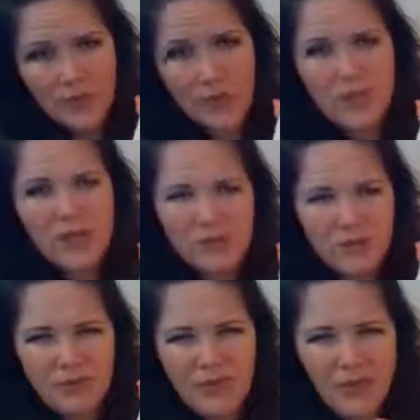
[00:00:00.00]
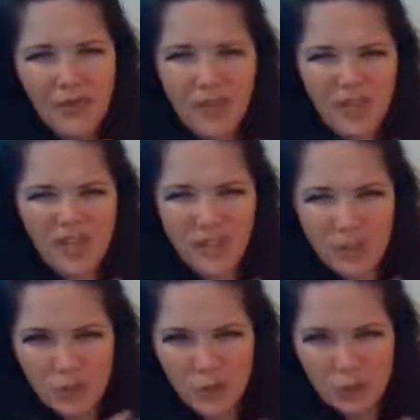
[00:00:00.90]
How many of you felt like it
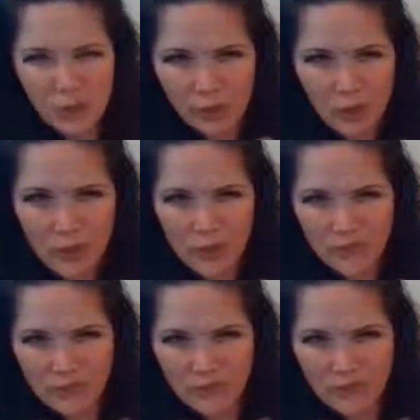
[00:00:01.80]
touched you in your heart?